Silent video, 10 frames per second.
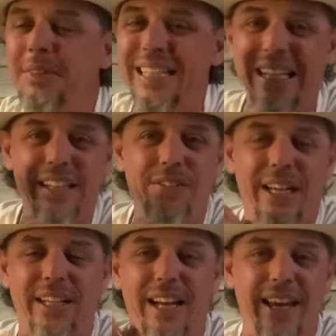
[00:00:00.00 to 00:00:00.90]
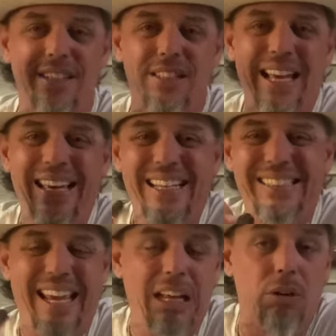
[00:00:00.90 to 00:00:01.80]
and leaves like a nice
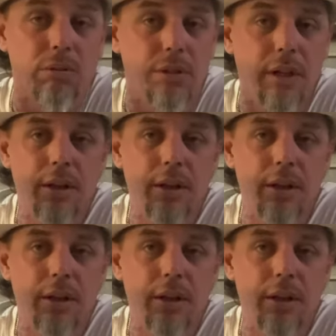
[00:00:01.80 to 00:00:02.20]
tingle